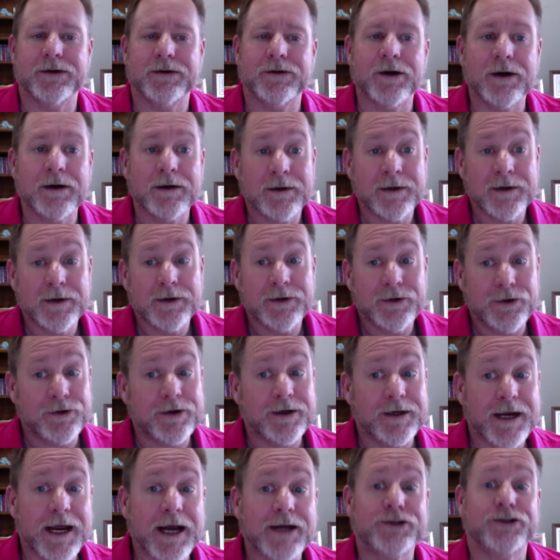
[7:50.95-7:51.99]
or you
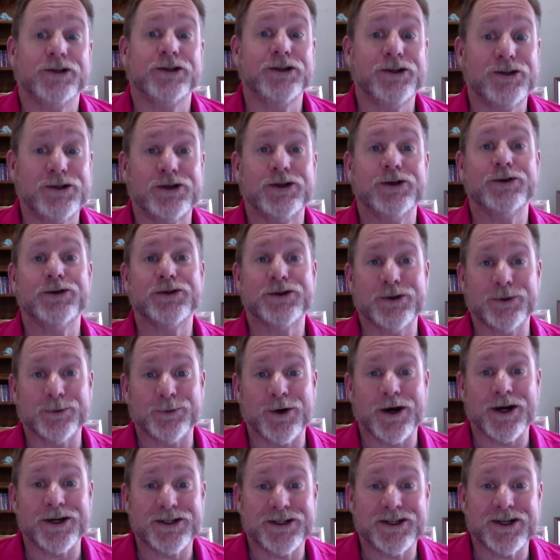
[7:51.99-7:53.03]
could actually choose to
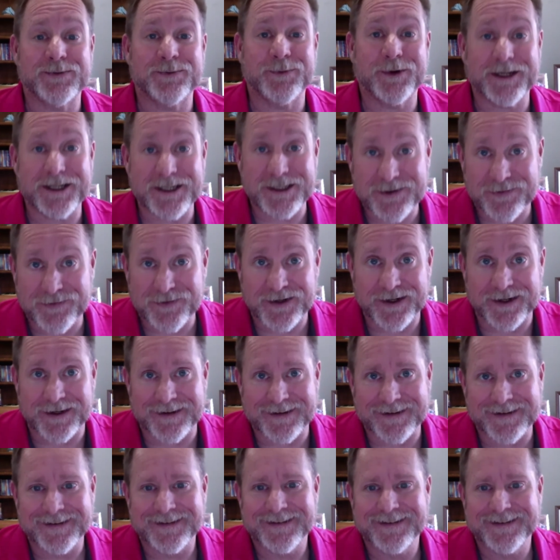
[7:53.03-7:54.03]
wash somebody's feet.